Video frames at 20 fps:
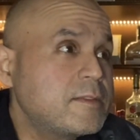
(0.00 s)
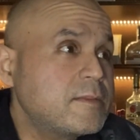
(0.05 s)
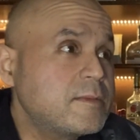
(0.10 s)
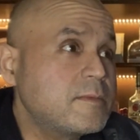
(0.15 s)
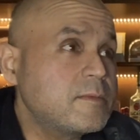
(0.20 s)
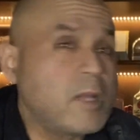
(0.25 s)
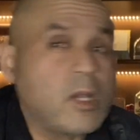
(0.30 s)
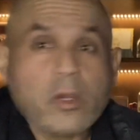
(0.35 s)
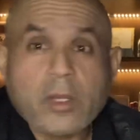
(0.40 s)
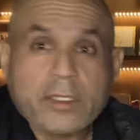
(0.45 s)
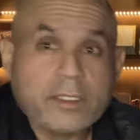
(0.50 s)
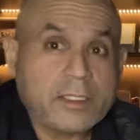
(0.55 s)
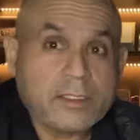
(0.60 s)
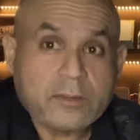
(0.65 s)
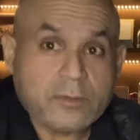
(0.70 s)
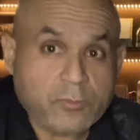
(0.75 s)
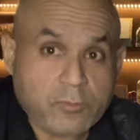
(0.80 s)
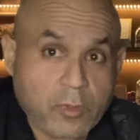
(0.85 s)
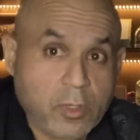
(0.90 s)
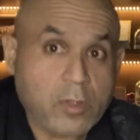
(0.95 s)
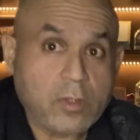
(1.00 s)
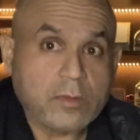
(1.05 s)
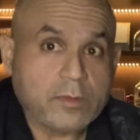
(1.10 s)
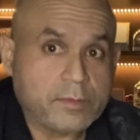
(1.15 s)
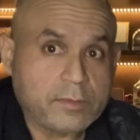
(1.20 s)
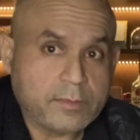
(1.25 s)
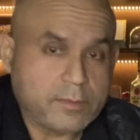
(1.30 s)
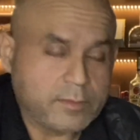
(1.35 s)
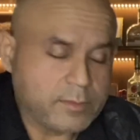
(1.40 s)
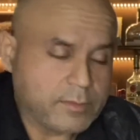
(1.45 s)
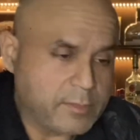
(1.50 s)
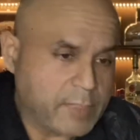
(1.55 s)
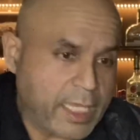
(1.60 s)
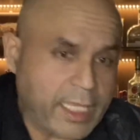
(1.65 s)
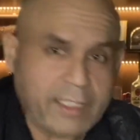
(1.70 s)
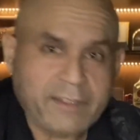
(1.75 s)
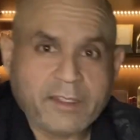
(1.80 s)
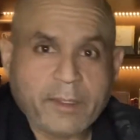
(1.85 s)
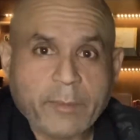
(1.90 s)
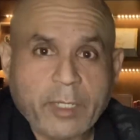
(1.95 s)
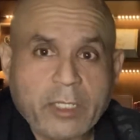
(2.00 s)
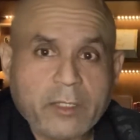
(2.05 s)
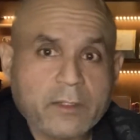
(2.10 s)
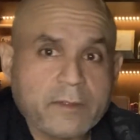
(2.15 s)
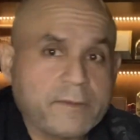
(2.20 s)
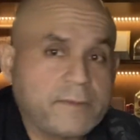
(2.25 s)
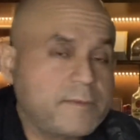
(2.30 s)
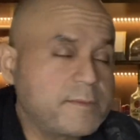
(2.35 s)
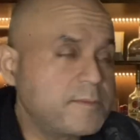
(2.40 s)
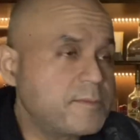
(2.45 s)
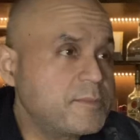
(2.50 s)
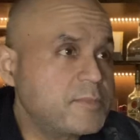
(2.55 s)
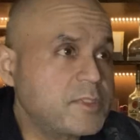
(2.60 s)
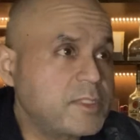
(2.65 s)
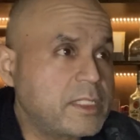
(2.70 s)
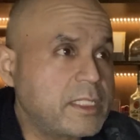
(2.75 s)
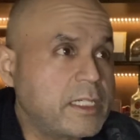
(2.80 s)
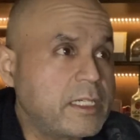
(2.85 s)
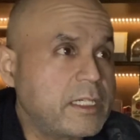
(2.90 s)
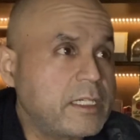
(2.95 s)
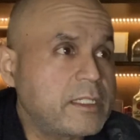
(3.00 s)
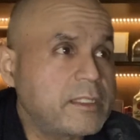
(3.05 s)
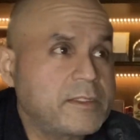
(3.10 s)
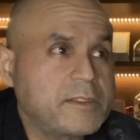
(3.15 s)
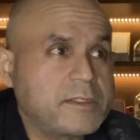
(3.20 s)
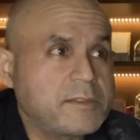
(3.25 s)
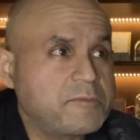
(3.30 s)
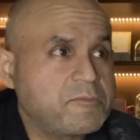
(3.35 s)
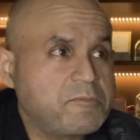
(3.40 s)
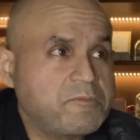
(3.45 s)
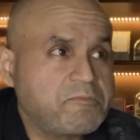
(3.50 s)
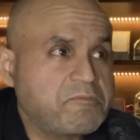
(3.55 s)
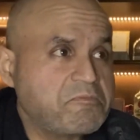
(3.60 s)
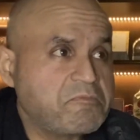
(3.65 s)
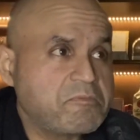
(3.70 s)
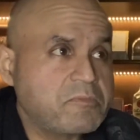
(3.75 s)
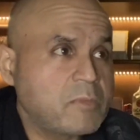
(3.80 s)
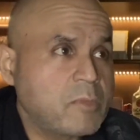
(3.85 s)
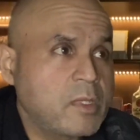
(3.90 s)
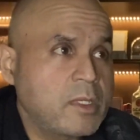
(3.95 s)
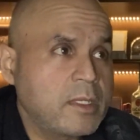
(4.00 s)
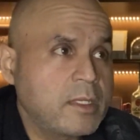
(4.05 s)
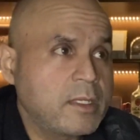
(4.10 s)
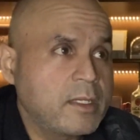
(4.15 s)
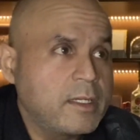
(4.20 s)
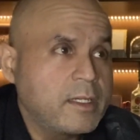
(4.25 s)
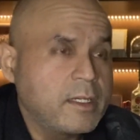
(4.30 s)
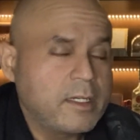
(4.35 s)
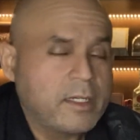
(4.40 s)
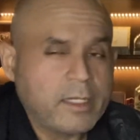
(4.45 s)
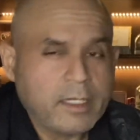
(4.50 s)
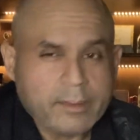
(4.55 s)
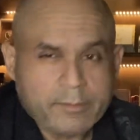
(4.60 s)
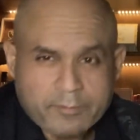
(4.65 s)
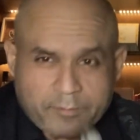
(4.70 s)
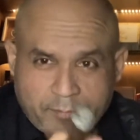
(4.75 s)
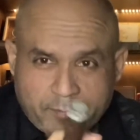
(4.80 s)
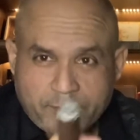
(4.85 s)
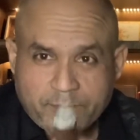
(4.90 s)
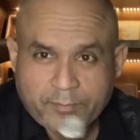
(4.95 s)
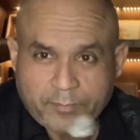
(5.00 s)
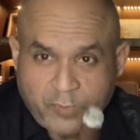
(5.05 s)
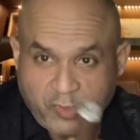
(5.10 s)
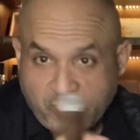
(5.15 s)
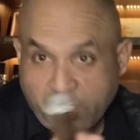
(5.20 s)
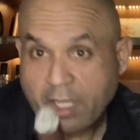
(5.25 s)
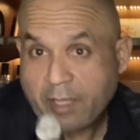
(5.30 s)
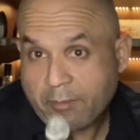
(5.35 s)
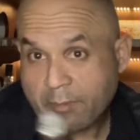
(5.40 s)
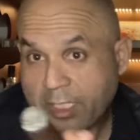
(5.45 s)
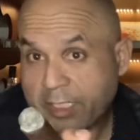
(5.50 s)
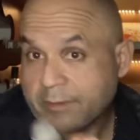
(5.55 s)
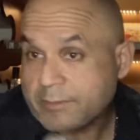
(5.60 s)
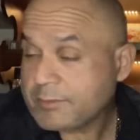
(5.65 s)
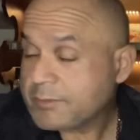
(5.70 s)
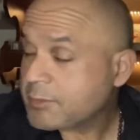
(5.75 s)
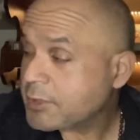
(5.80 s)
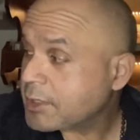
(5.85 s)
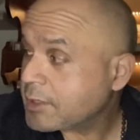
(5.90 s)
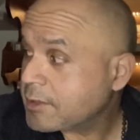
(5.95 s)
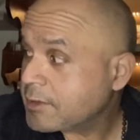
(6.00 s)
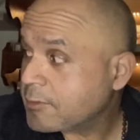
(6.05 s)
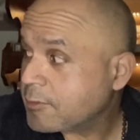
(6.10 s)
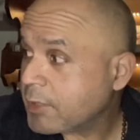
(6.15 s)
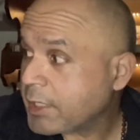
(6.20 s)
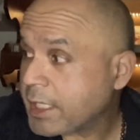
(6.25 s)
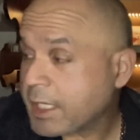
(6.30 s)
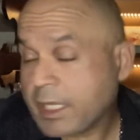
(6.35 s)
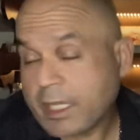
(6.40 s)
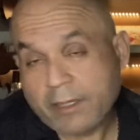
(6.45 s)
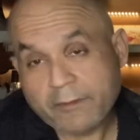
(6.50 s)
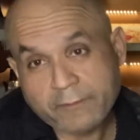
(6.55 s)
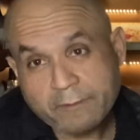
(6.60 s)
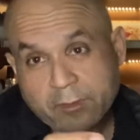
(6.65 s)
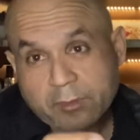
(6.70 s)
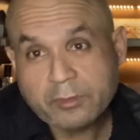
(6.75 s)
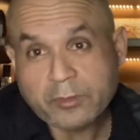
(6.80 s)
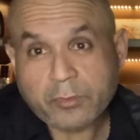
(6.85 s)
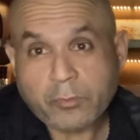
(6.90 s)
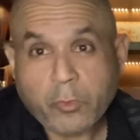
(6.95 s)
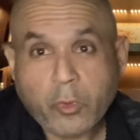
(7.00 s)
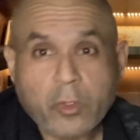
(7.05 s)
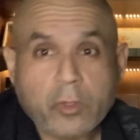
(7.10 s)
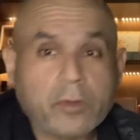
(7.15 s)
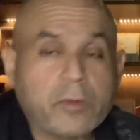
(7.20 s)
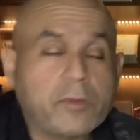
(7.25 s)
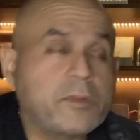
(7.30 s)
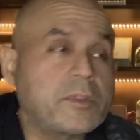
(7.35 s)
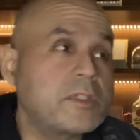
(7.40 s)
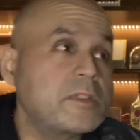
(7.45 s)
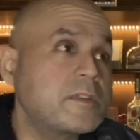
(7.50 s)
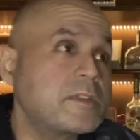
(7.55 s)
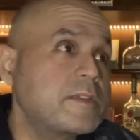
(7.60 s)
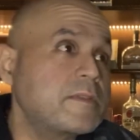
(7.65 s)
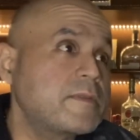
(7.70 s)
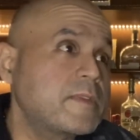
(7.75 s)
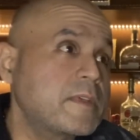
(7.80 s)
I need to roll X amount of cigars. I'm saving what I have for tomorrow, if